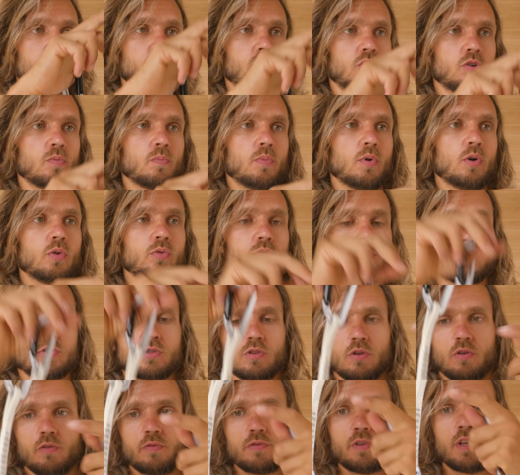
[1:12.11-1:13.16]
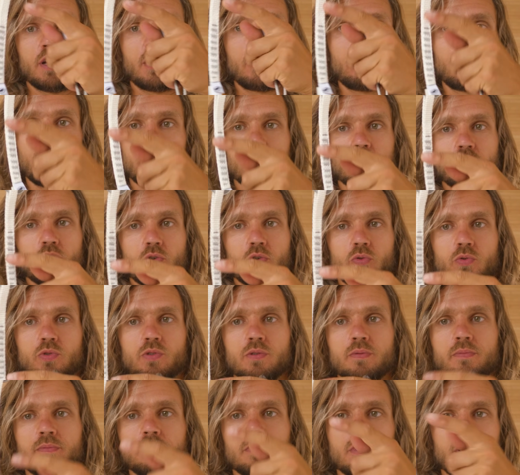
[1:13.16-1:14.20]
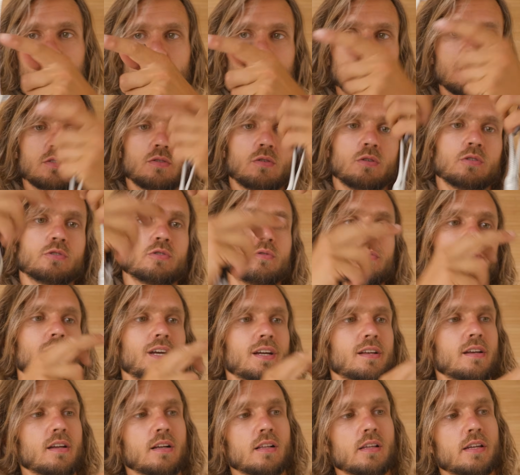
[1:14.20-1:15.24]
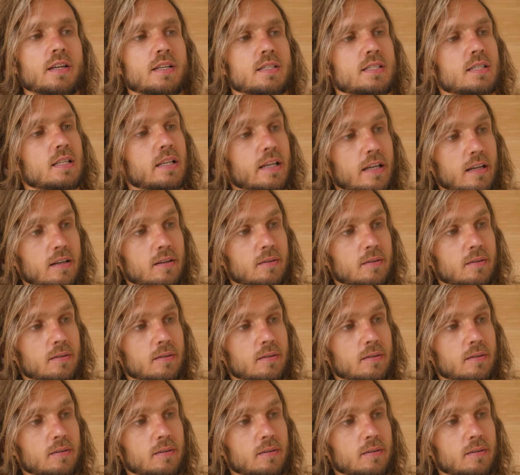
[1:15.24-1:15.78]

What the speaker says: dog bones of the quick draws. This is also technically a sling.